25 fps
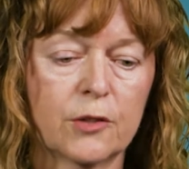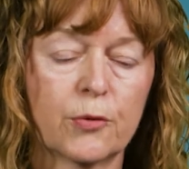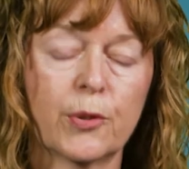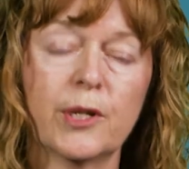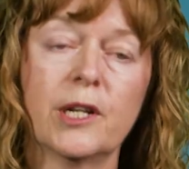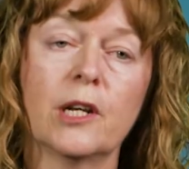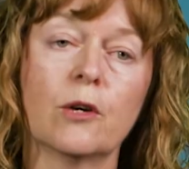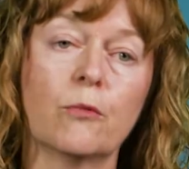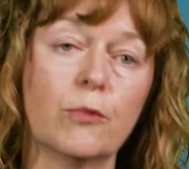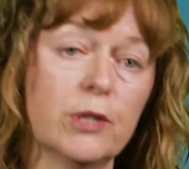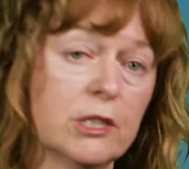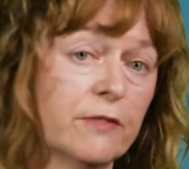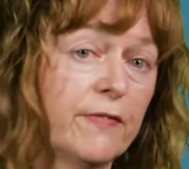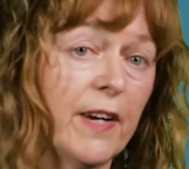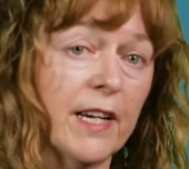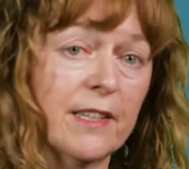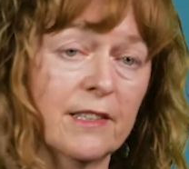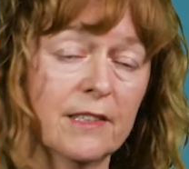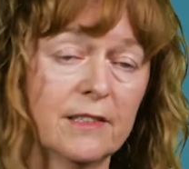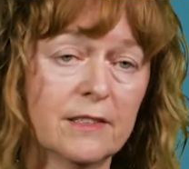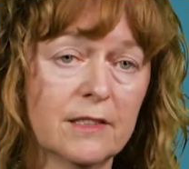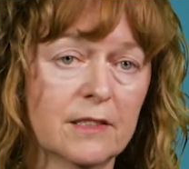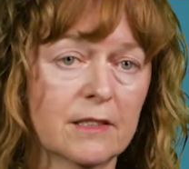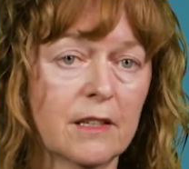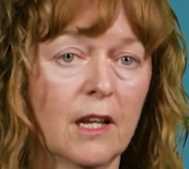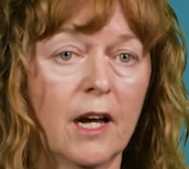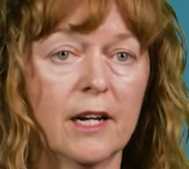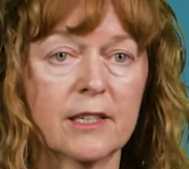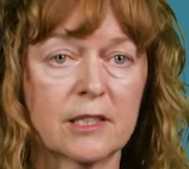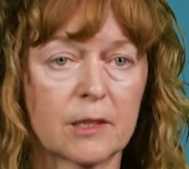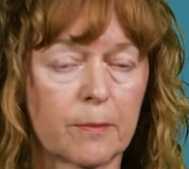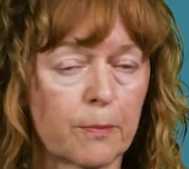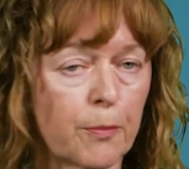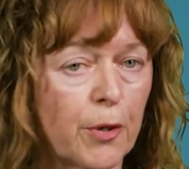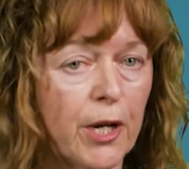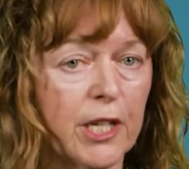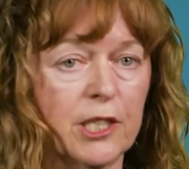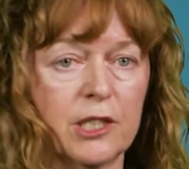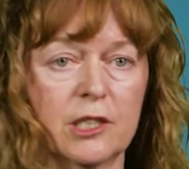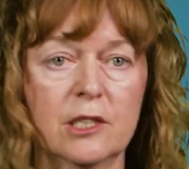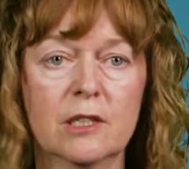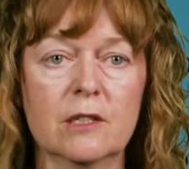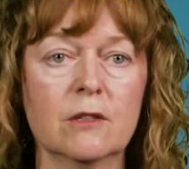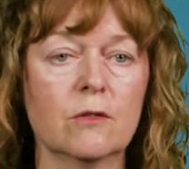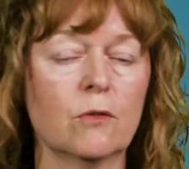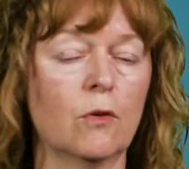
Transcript: treating risk factors like depression